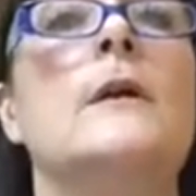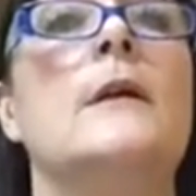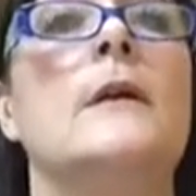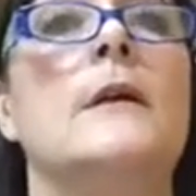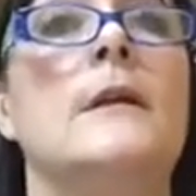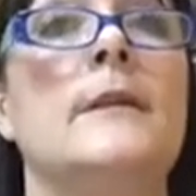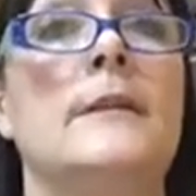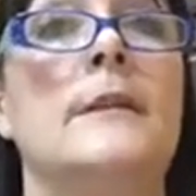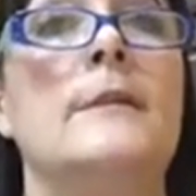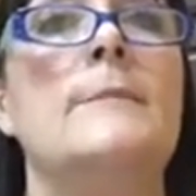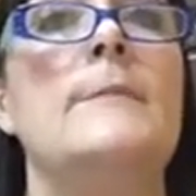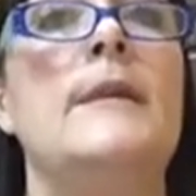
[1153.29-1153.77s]

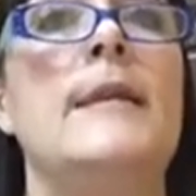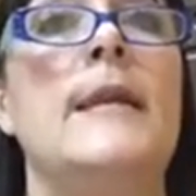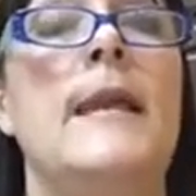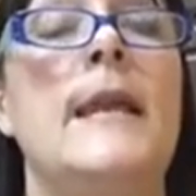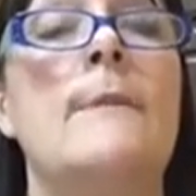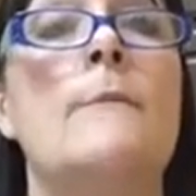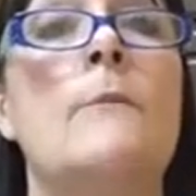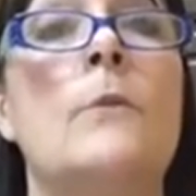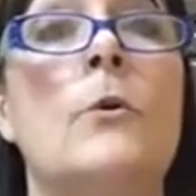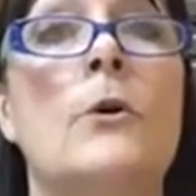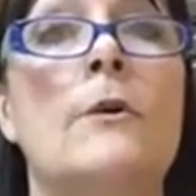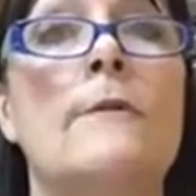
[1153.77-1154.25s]

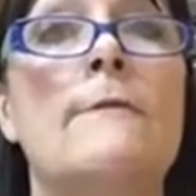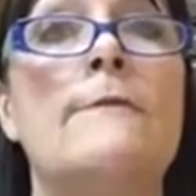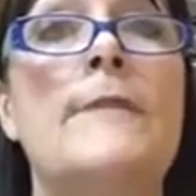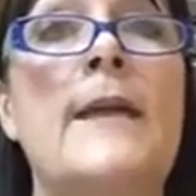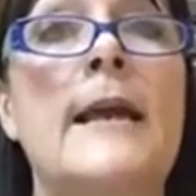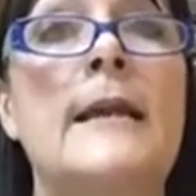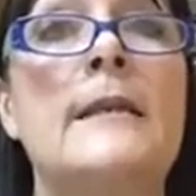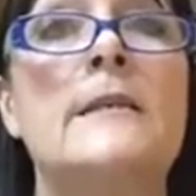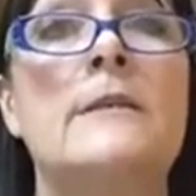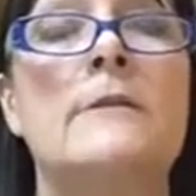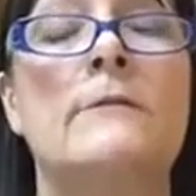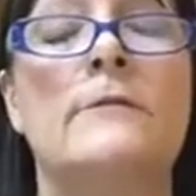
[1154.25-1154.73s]
eliminate more
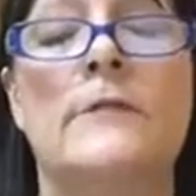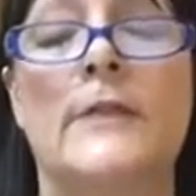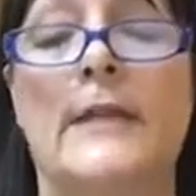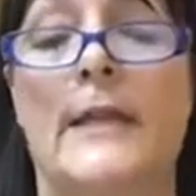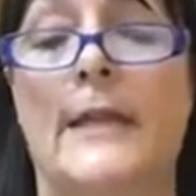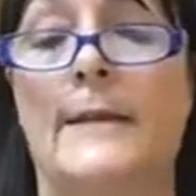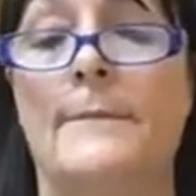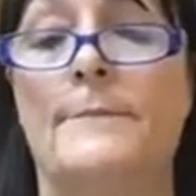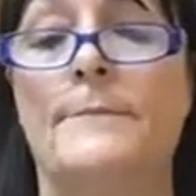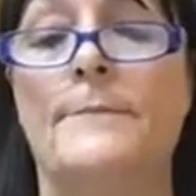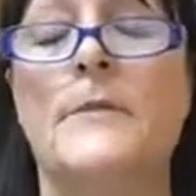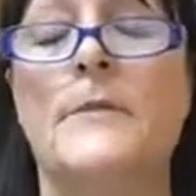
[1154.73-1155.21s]
effectively.